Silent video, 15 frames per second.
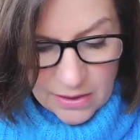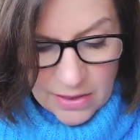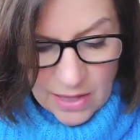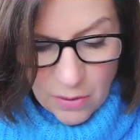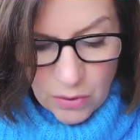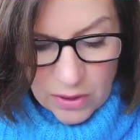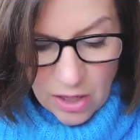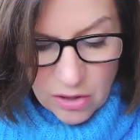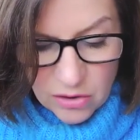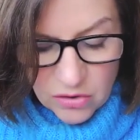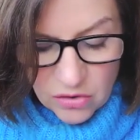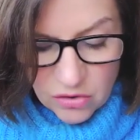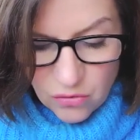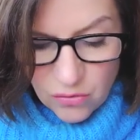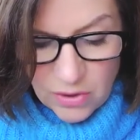Then we heard
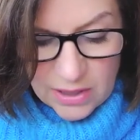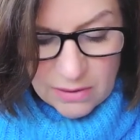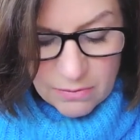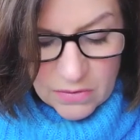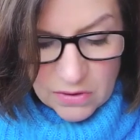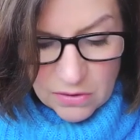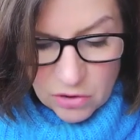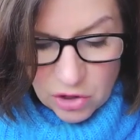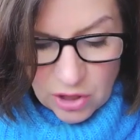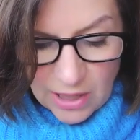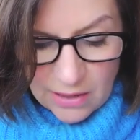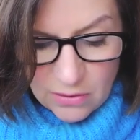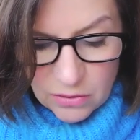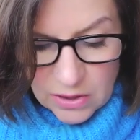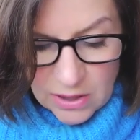screams and
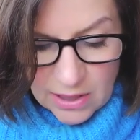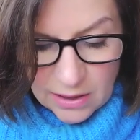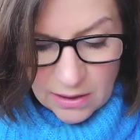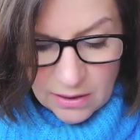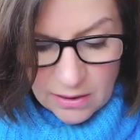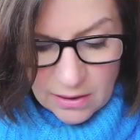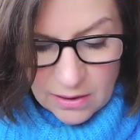shouting,